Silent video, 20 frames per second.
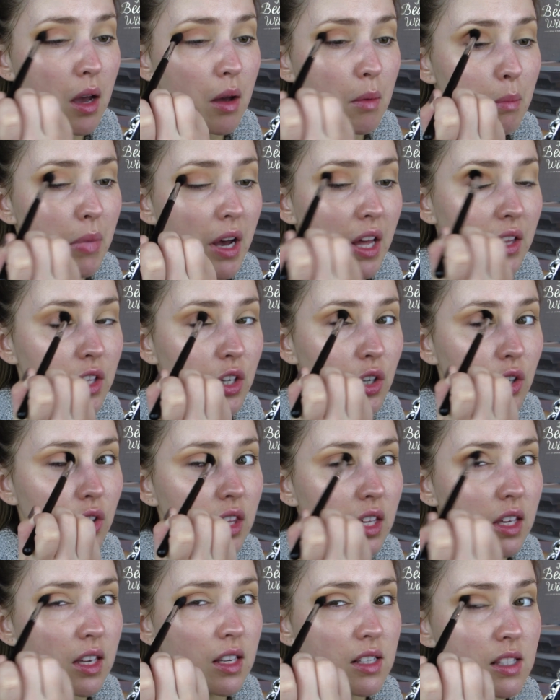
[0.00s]
But the
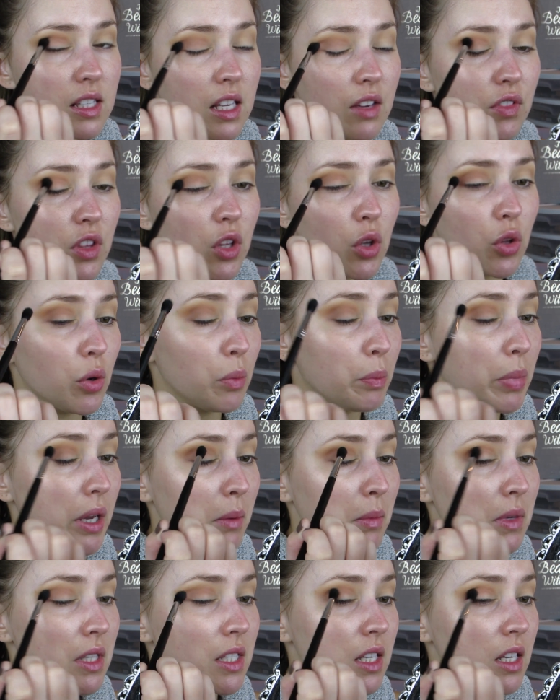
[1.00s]
good thing is, even though they're
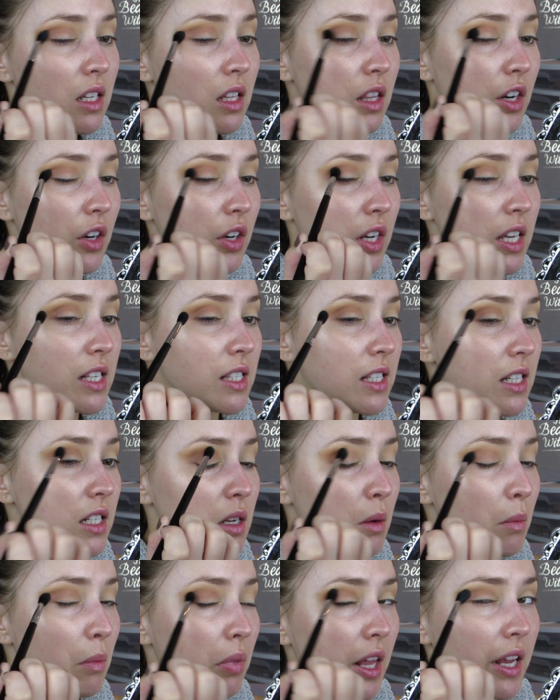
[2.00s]
pigmented, they're easy
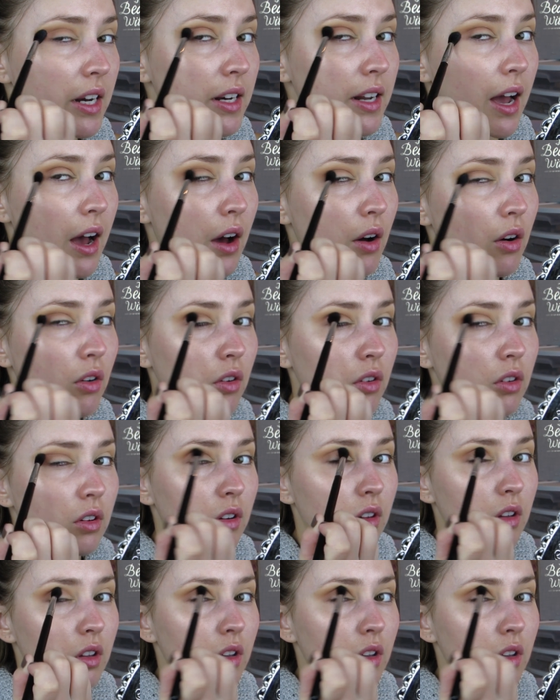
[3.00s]
to blend out.